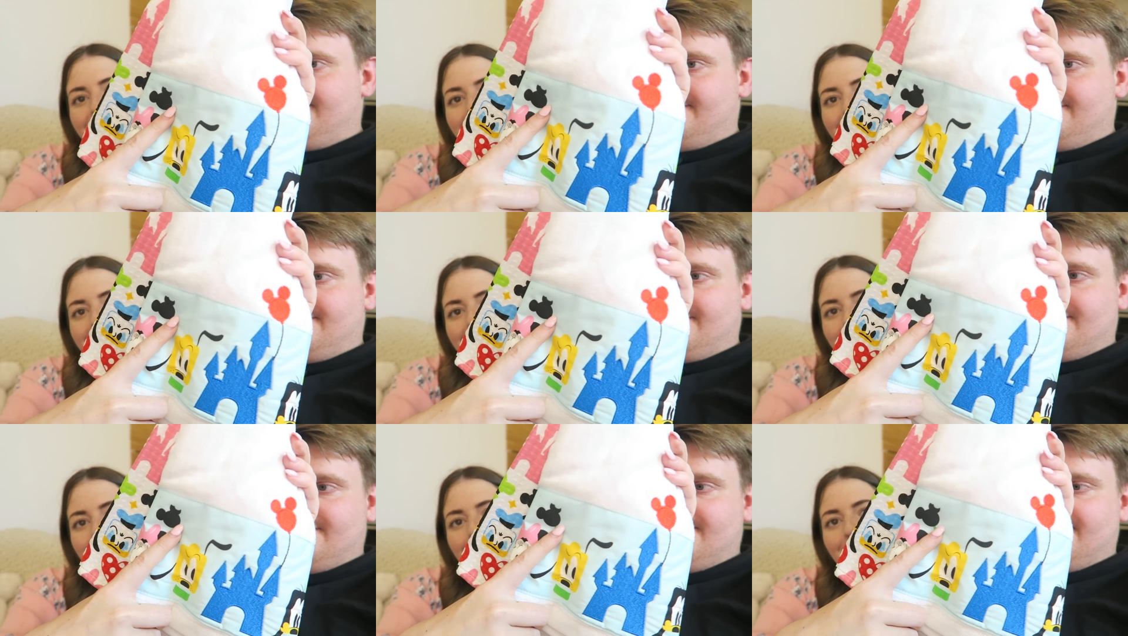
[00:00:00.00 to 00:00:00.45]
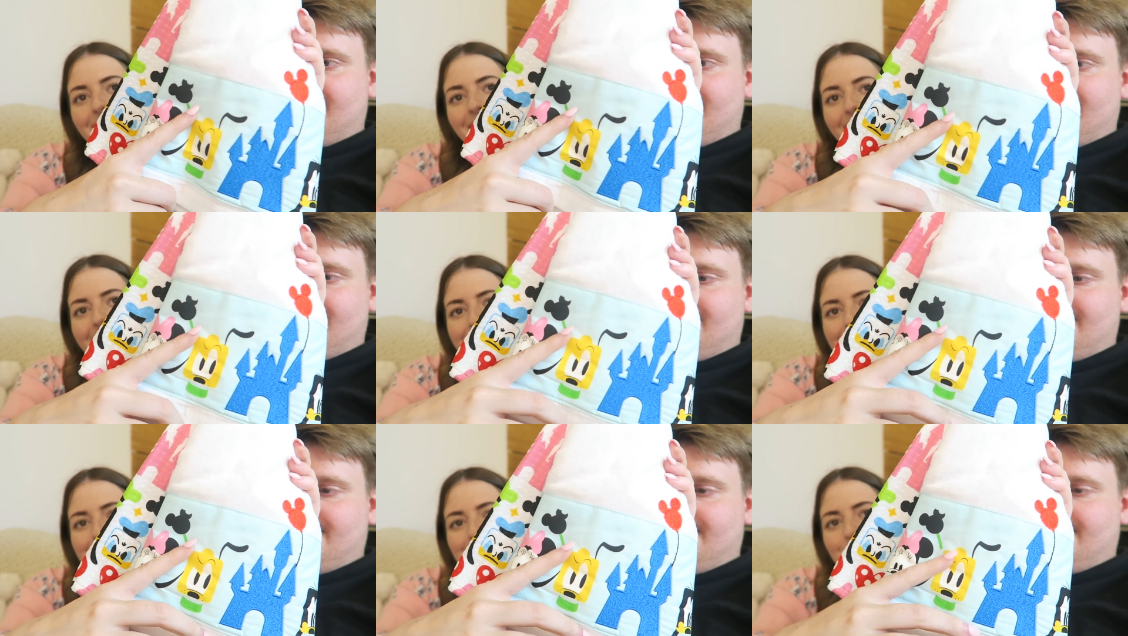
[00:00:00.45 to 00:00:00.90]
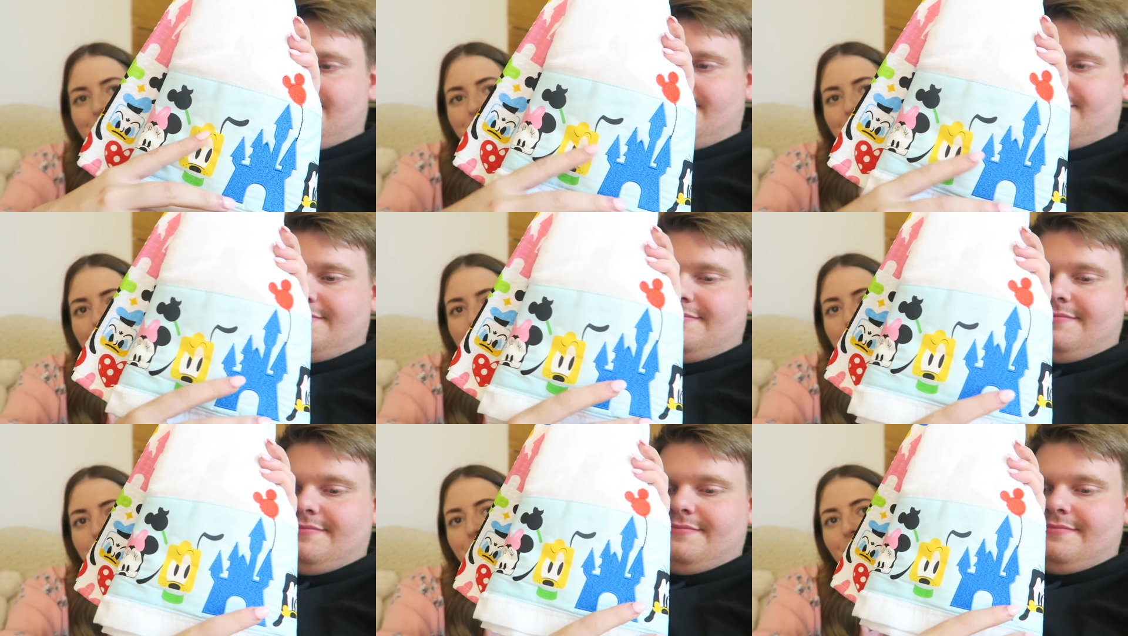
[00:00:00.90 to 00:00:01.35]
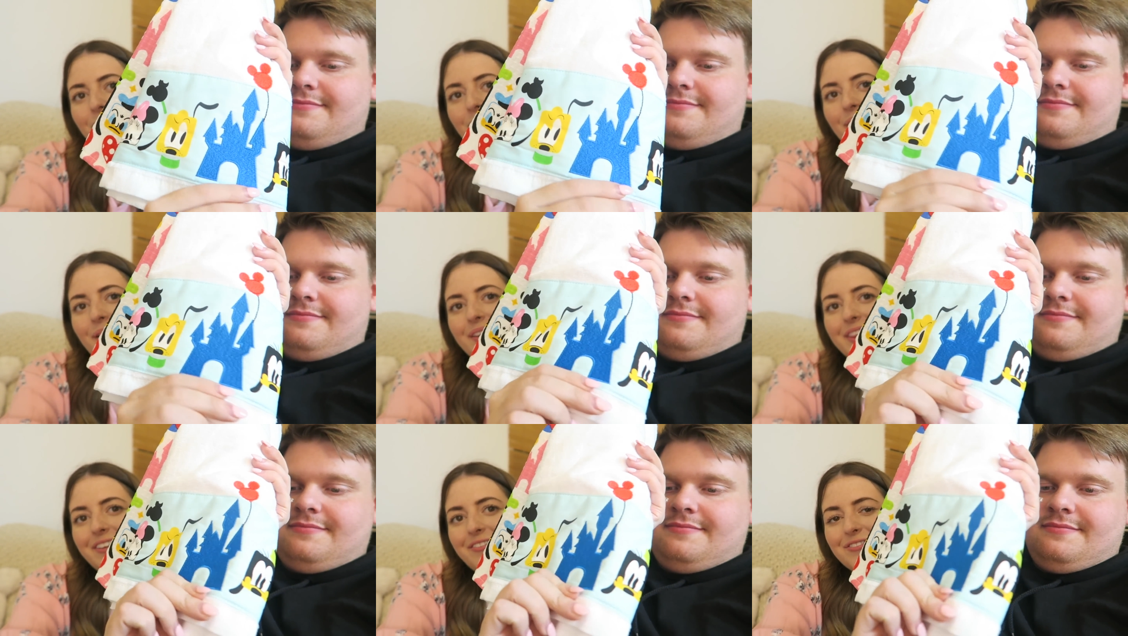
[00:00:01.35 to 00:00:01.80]
Speaker 1: a little ice cream
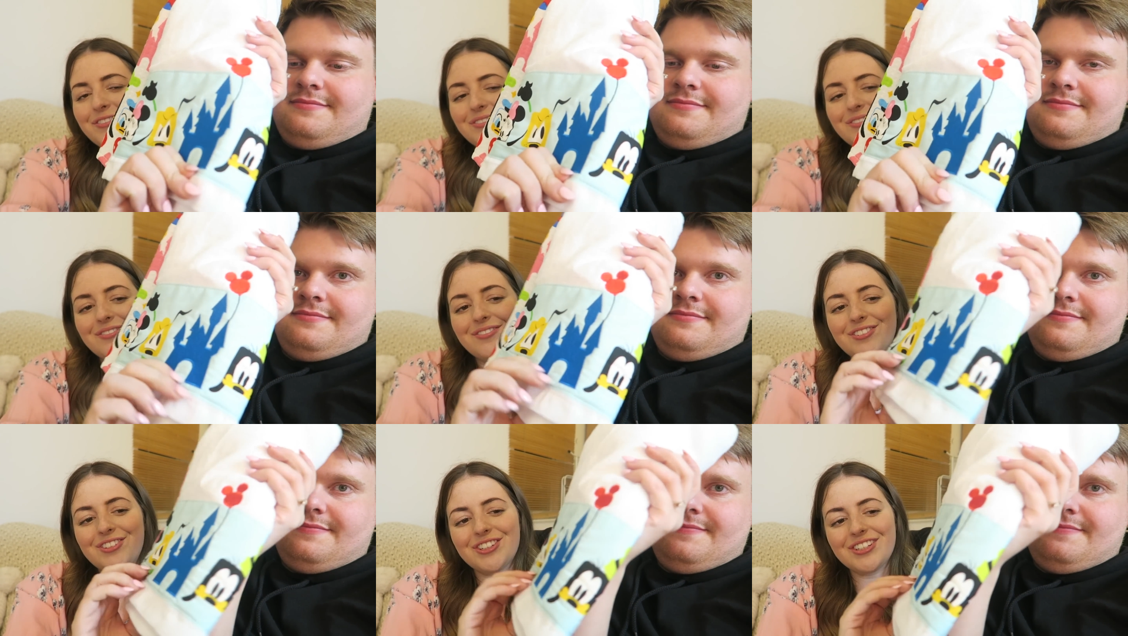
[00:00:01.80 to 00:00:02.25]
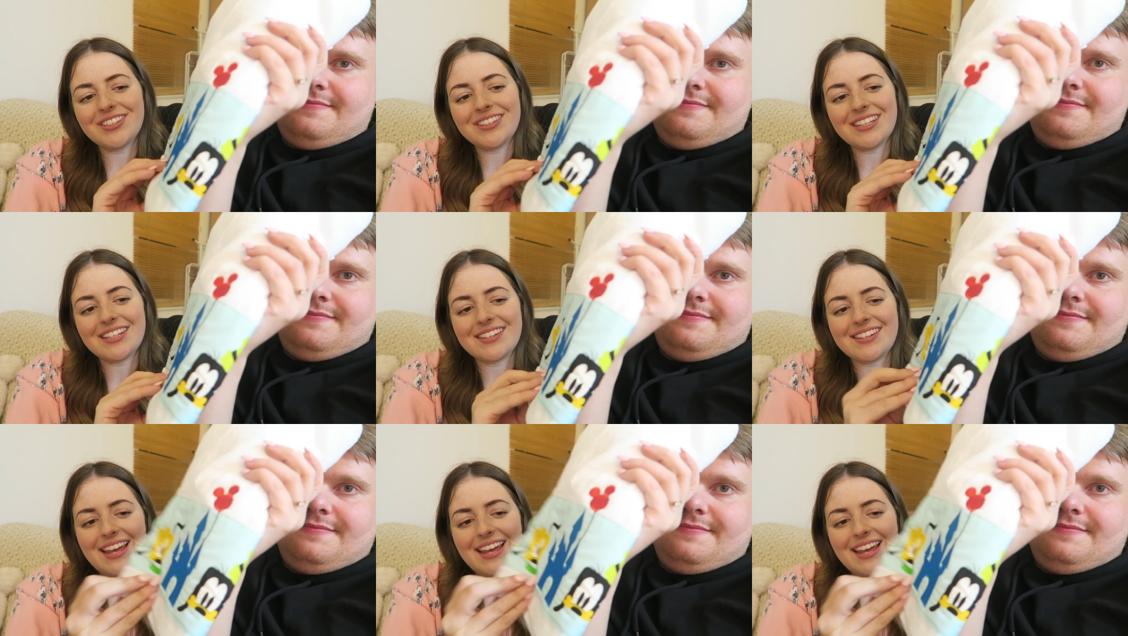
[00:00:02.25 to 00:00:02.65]
bar. They're just the